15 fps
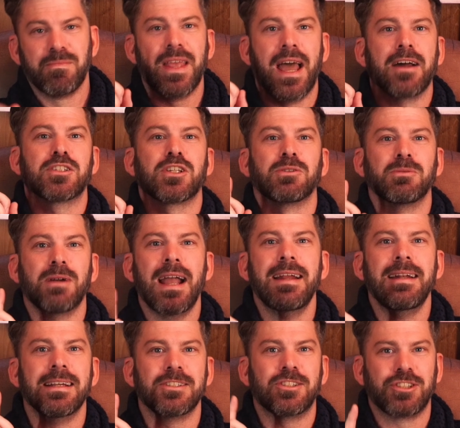Now,
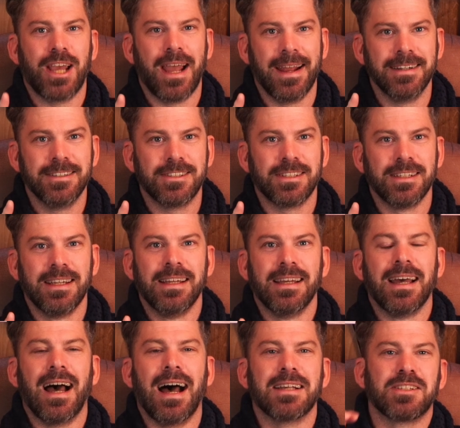terrain has changed.
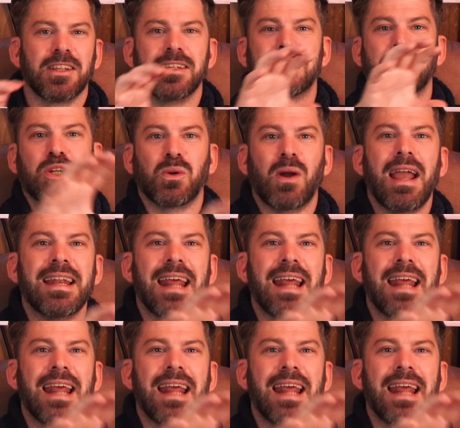So there's terrain